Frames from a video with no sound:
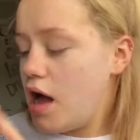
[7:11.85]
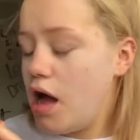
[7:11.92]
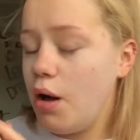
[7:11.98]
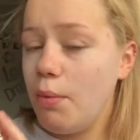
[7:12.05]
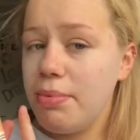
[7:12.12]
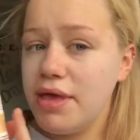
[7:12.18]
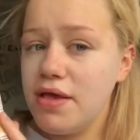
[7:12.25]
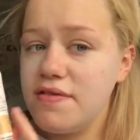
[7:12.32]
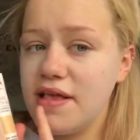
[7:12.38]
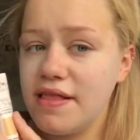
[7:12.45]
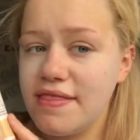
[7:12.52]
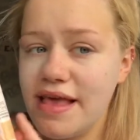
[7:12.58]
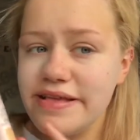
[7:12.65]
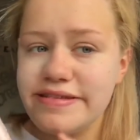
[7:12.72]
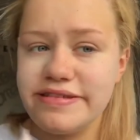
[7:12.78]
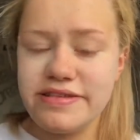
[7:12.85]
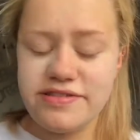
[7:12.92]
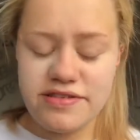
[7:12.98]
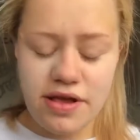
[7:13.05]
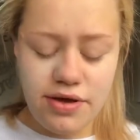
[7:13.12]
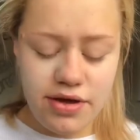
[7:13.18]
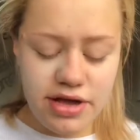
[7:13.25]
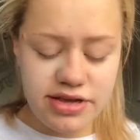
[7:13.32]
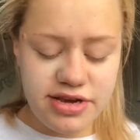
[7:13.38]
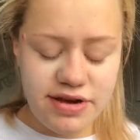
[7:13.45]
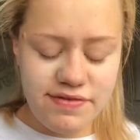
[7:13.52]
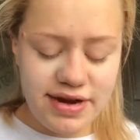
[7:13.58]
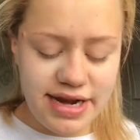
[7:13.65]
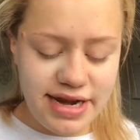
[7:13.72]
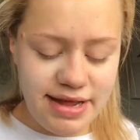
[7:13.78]
I'll be using this. This is so good. You
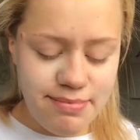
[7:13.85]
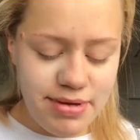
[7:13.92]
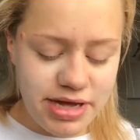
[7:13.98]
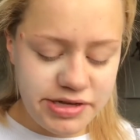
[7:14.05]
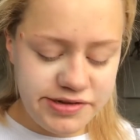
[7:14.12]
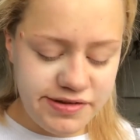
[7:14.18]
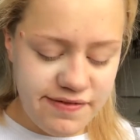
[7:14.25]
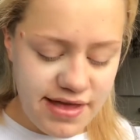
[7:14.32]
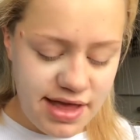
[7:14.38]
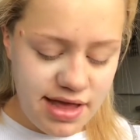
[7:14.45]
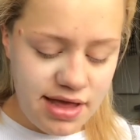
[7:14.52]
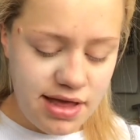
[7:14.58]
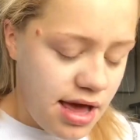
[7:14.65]
don't really need much of it.